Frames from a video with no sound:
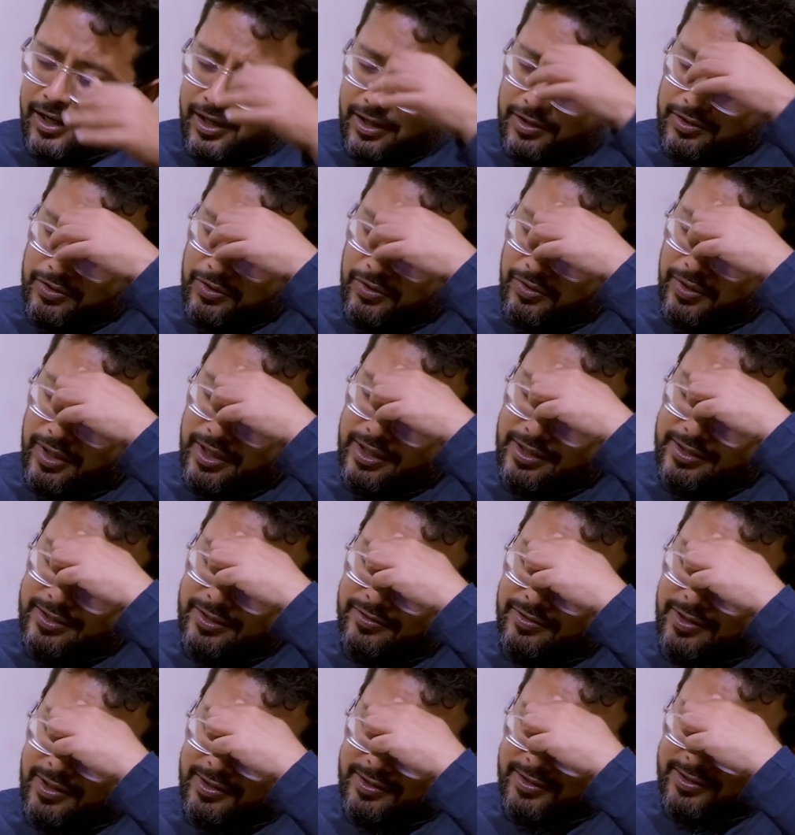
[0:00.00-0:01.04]
So is
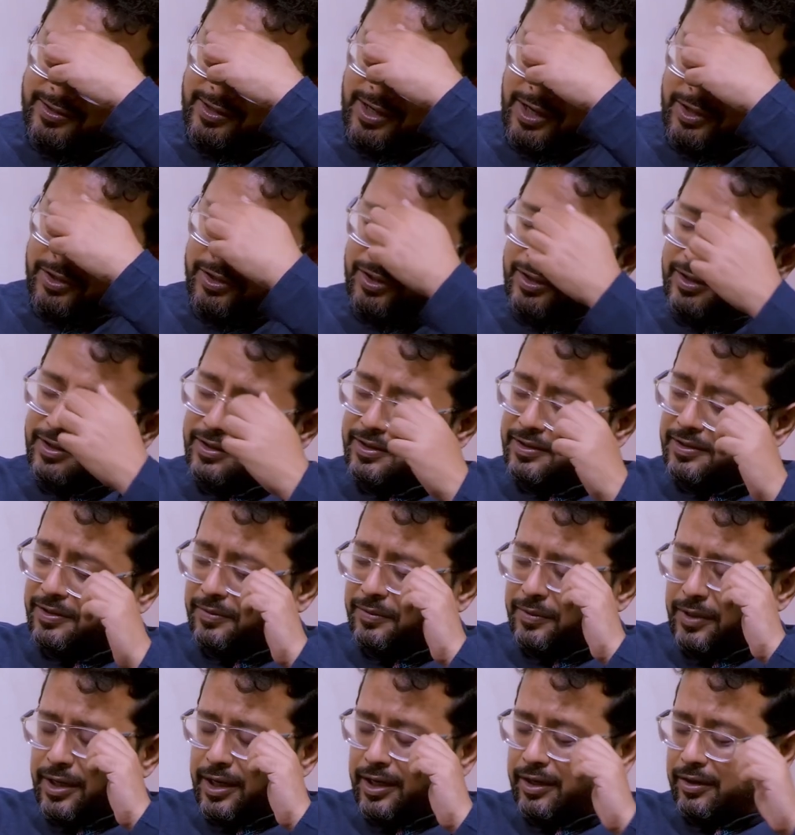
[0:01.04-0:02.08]

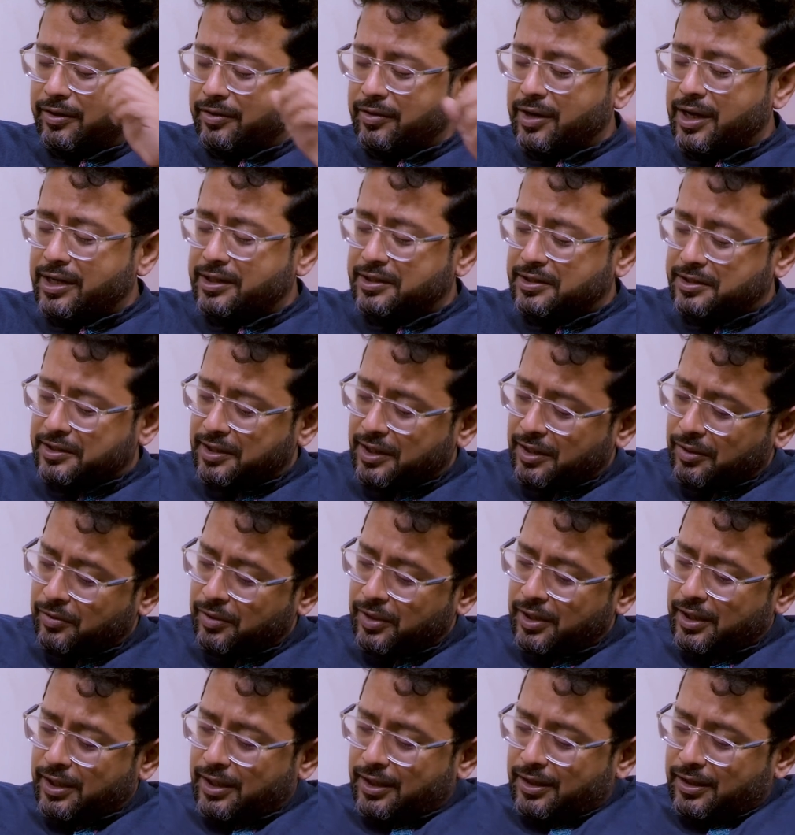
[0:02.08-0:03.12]
transnationalism right now
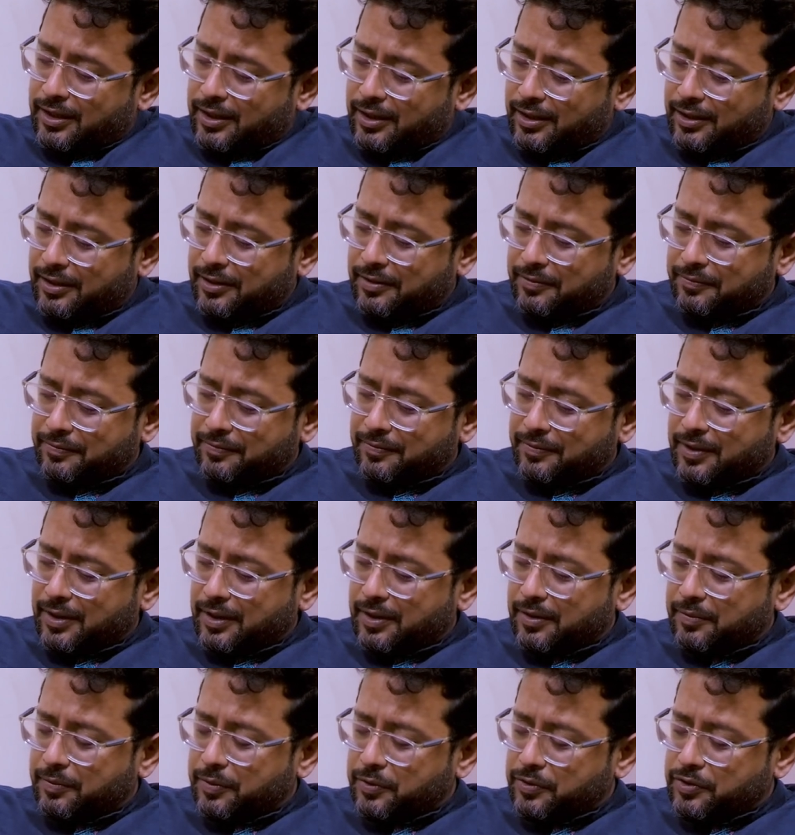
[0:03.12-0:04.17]

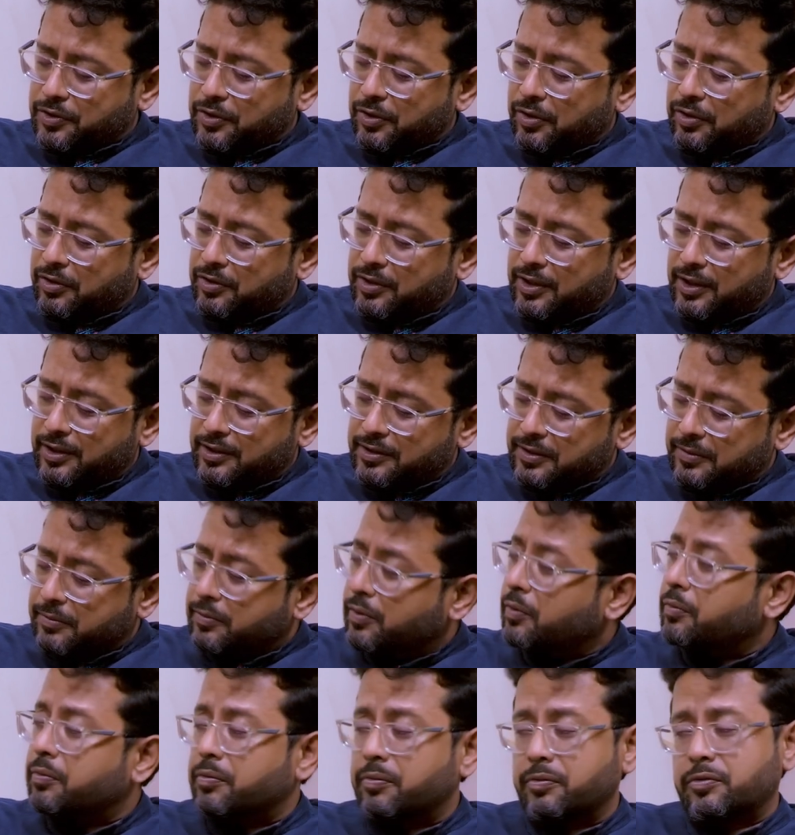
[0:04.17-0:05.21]
post-colonialism?
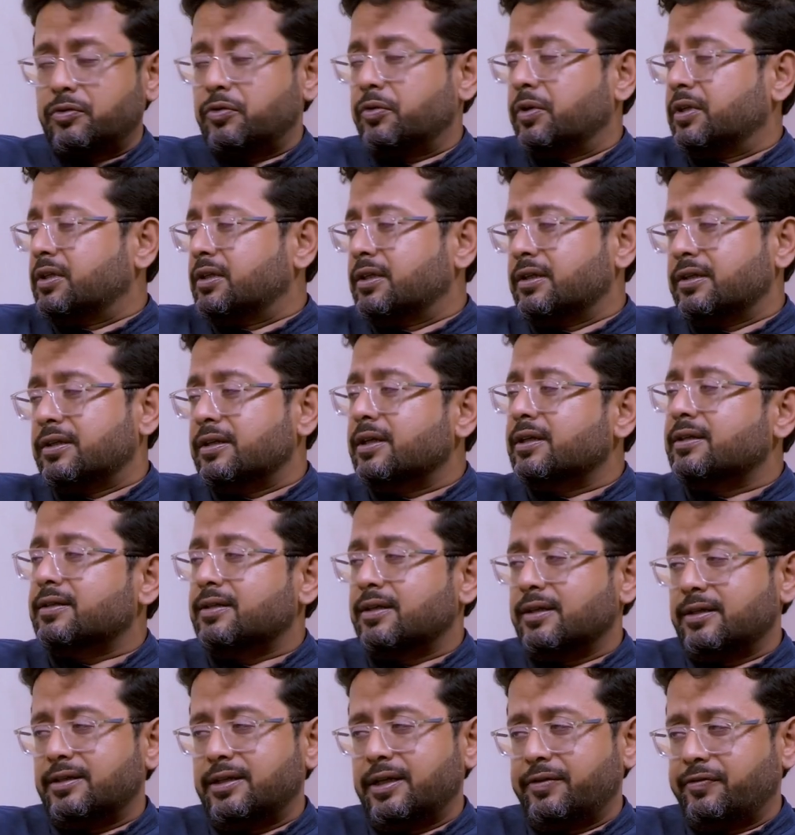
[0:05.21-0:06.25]
Oh, to a certain
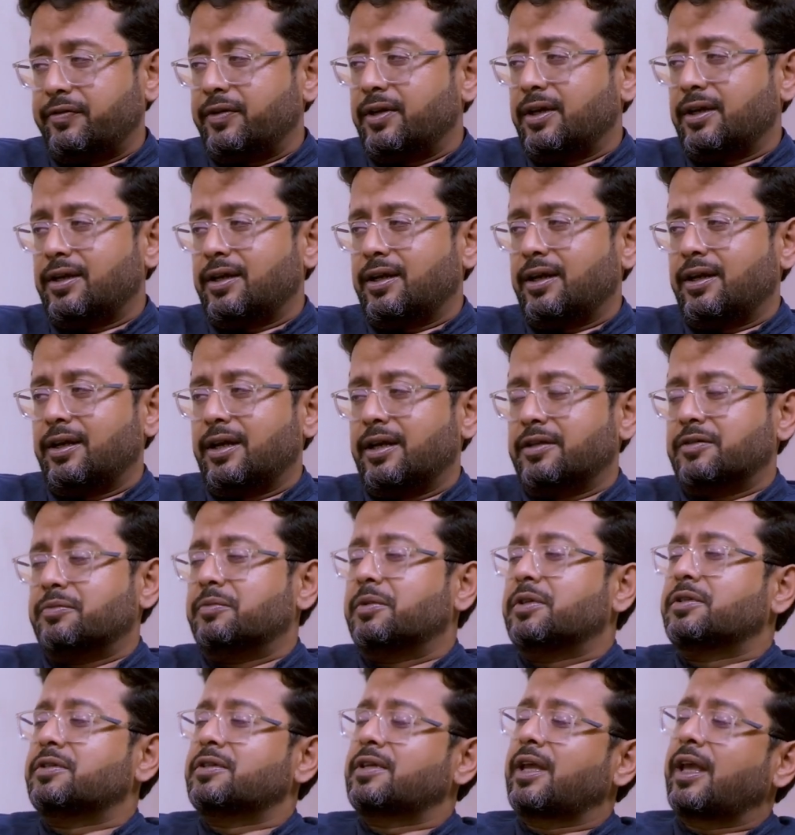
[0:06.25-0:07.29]
extent, definitely, as
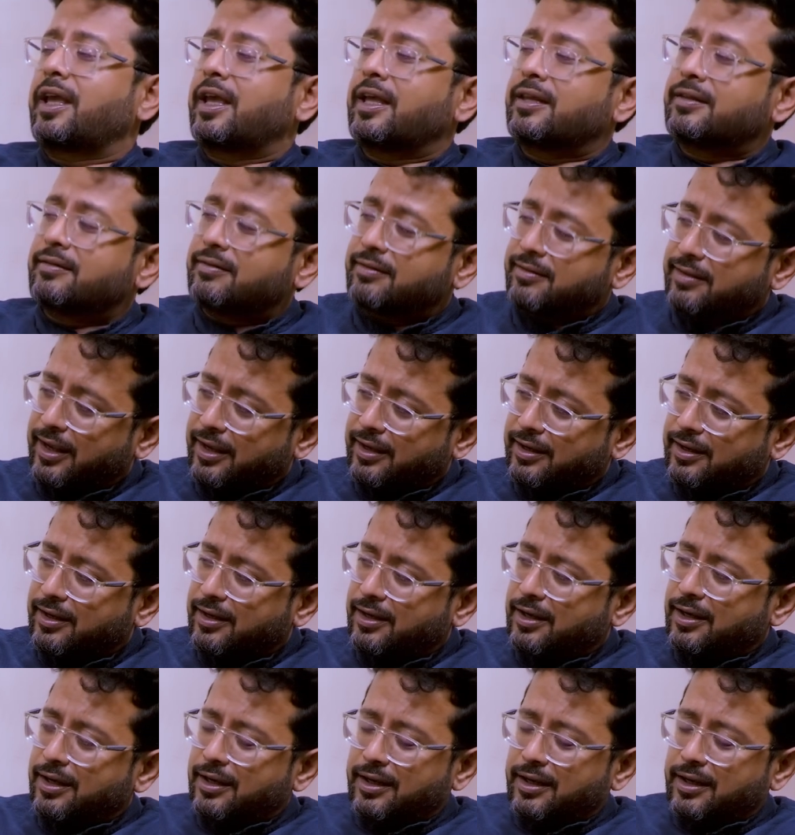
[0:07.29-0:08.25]
much as I can think.